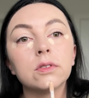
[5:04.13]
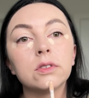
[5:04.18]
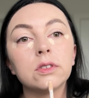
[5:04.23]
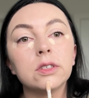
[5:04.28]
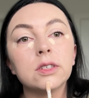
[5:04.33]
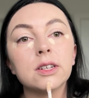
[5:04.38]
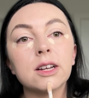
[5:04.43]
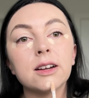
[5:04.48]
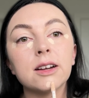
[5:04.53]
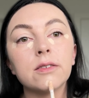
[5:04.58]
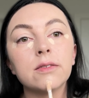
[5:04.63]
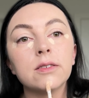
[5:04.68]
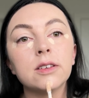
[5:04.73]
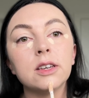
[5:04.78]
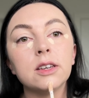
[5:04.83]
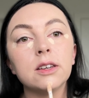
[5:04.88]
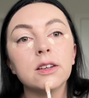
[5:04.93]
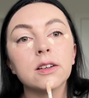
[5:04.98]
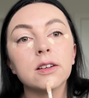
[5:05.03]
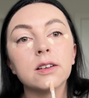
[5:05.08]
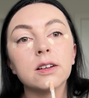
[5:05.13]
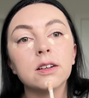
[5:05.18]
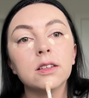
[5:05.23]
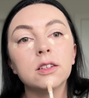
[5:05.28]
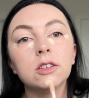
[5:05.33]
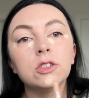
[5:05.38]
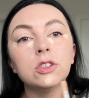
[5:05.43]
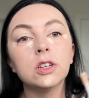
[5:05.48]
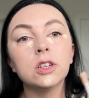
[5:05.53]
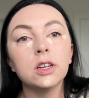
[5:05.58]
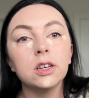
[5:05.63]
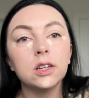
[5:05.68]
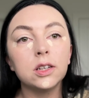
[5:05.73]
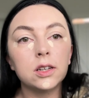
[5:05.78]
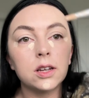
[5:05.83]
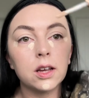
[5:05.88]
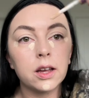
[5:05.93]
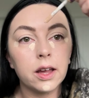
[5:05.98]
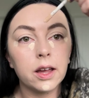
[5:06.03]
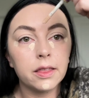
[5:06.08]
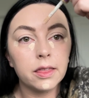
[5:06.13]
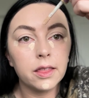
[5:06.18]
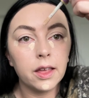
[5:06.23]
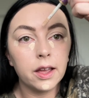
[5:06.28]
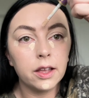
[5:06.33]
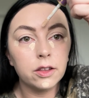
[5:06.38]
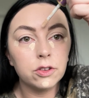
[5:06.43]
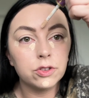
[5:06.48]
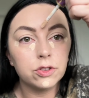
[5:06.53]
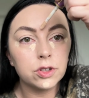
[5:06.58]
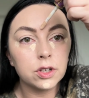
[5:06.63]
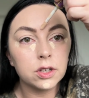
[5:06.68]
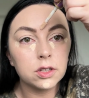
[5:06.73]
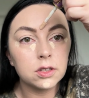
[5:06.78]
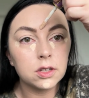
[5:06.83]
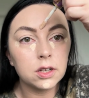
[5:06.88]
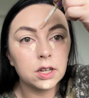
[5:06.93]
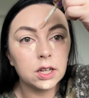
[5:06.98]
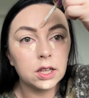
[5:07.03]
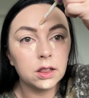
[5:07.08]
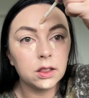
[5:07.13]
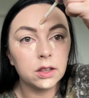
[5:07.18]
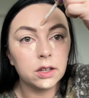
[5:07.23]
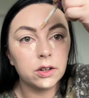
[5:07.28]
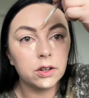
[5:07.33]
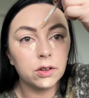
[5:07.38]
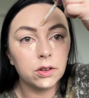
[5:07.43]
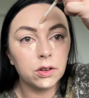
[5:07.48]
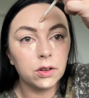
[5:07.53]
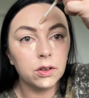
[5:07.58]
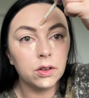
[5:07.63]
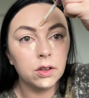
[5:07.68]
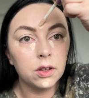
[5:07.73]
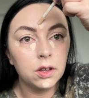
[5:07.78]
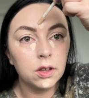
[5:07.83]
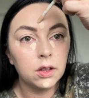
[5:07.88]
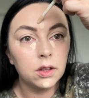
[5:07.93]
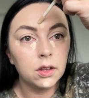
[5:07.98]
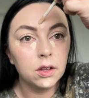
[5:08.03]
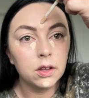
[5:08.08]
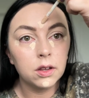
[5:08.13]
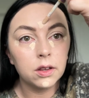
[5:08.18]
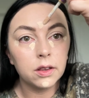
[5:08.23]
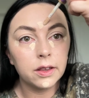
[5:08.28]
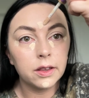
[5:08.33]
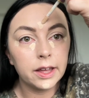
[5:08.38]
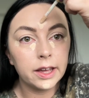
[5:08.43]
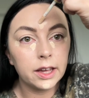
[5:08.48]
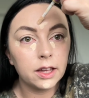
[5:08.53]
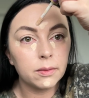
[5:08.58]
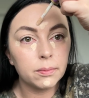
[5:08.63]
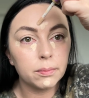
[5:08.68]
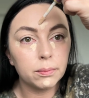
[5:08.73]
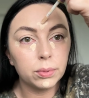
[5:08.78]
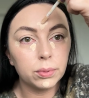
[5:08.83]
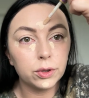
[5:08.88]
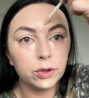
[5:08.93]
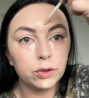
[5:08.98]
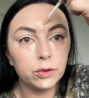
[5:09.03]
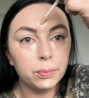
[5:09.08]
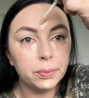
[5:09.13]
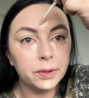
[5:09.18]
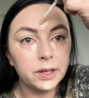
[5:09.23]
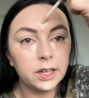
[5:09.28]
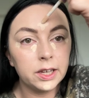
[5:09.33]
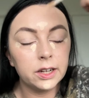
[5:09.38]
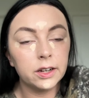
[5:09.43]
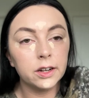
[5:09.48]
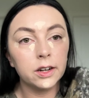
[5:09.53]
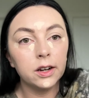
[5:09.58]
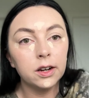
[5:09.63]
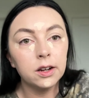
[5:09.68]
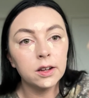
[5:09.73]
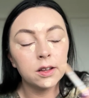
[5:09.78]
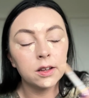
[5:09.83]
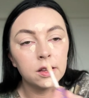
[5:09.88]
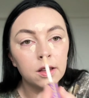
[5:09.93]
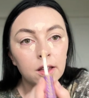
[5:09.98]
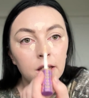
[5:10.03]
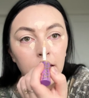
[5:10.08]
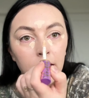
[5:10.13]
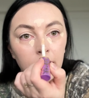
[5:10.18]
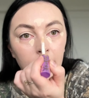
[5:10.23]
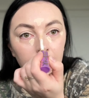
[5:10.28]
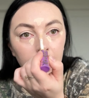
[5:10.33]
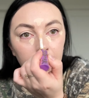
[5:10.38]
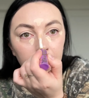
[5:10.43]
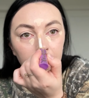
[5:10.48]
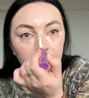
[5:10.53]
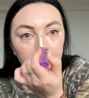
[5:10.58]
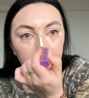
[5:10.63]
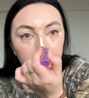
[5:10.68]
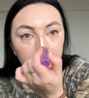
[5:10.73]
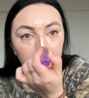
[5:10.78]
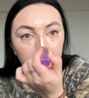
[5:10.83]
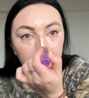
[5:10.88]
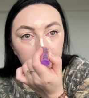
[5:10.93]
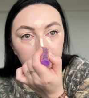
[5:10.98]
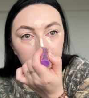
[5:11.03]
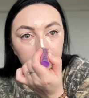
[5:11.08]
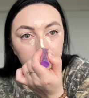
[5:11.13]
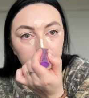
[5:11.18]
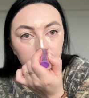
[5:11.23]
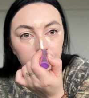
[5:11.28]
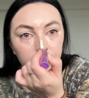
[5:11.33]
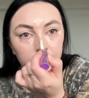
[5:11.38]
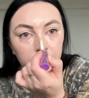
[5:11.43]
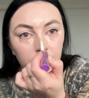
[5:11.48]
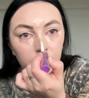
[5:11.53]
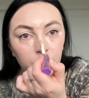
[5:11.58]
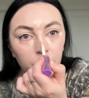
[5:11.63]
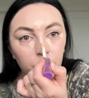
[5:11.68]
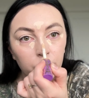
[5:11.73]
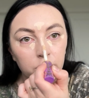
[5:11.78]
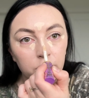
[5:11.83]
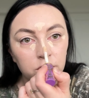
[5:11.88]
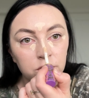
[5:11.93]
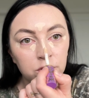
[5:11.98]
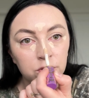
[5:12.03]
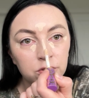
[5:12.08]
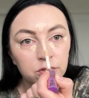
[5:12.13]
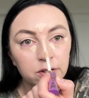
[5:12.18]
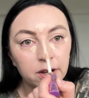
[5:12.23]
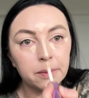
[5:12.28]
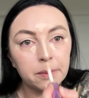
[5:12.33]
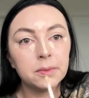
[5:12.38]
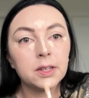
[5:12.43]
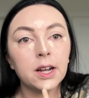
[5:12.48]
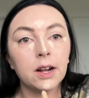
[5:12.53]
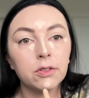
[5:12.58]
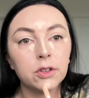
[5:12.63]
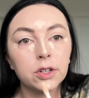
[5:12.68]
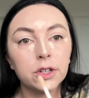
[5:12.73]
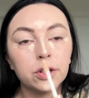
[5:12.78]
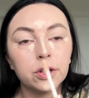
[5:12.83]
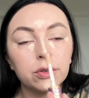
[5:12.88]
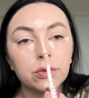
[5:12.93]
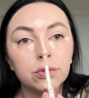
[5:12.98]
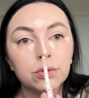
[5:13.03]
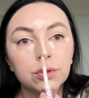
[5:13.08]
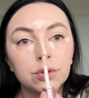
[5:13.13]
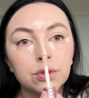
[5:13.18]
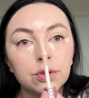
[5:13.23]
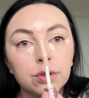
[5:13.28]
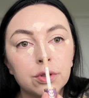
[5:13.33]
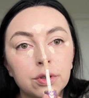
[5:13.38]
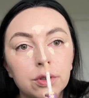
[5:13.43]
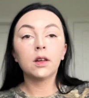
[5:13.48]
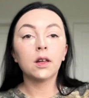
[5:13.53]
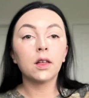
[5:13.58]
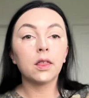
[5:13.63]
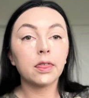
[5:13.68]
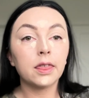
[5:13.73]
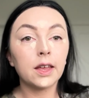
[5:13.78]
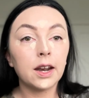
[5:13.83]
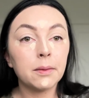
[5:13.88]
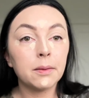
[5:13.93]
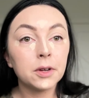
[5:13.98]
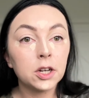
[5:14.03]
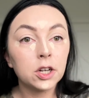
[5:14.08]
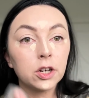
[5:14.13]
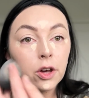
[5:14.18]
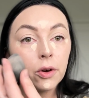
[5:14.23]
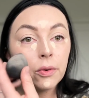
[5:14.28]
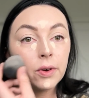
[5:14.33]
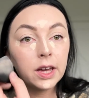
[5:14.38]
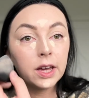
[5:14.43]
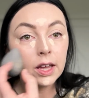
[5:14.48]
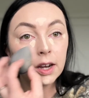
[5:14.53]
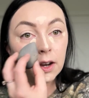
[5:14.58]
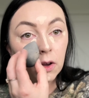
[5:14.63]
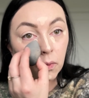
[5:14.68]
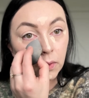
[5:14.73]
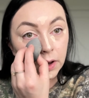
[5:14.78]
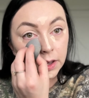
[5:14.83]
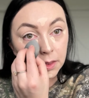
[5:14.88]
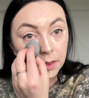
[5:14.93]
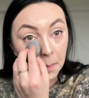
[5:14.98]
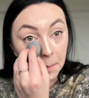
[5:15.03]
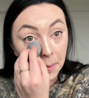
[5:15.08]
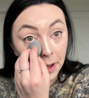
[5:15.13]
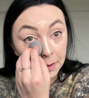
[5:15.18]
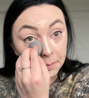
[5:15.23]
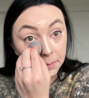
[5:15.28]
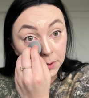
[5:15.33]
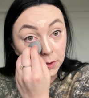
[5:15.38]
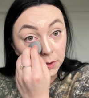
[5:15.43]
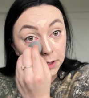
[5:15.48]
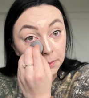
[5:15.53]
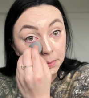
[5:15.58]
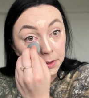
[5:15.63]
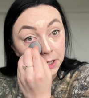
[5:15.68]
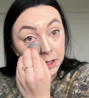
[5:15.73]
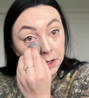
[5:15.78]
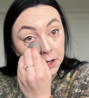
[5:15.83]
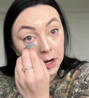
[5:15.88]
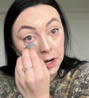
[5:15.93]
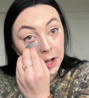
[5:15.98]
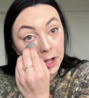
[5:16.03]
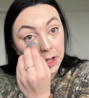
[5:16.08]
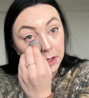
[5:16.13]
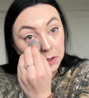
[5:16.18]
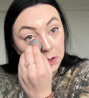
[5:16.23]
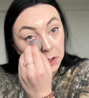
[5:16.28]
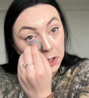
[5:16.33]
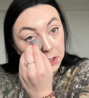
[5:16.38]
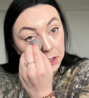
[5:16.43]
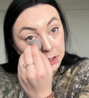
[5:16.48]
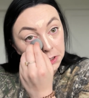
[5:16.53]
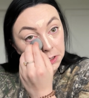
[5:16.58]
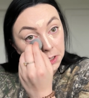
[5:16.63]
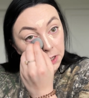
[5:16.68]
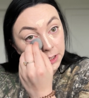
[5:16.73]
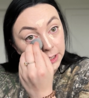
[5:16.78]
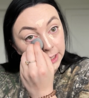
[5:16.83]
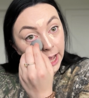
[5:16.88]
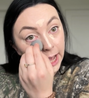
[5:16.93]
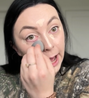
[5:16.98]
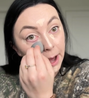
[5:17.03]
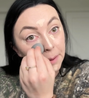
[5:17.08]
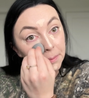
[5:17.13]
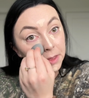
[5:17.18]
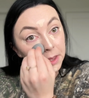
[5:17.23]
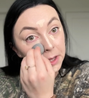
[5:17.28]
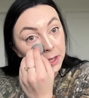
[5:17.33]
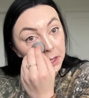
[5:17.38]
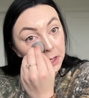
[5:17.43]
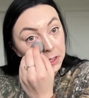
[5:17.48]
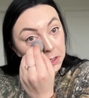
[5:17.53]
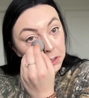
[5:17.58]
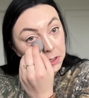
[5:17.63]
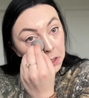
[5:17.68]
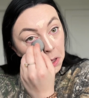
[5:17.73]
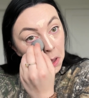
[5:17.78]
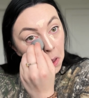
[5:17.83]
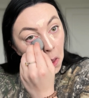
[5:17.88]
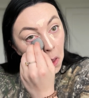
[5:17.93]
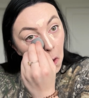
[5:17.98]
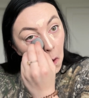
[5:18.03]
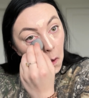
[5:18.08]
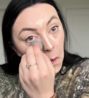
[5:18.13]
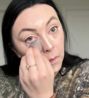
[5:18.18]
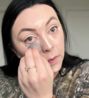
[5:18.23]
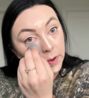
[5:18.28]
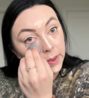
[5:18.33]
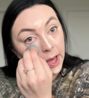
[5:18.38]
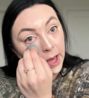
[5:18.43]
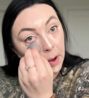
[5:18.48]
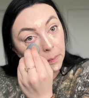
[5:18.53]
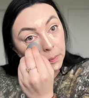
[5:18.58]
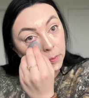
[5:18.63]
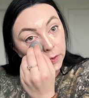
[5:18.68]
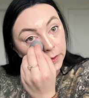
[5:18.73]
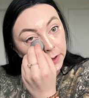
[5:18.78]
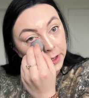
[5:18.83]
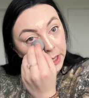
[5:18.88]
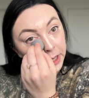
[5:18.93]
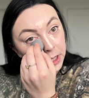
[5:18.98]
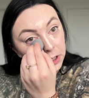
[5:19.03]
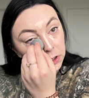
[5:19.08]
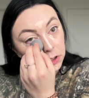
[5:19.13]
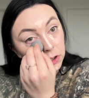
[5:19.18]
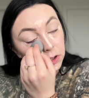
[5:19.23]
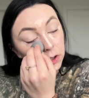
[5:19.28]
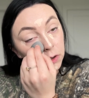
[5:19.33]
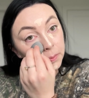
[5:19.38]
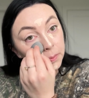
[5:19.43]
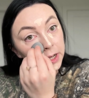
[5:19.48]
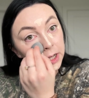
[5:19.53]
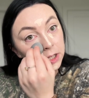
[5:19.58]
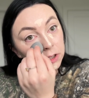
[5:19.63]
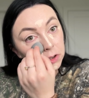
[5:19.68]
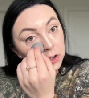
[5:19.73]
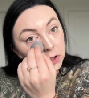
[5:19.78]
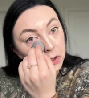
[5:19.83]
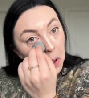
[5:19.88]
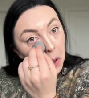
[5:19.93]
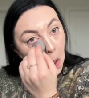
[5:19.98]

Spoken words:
down here on the chin. And then just a little like bloop here. And then they're doing one stripe down the nose. Then I'm gonna go in with my Beauty Blender and just tap this without moving it too much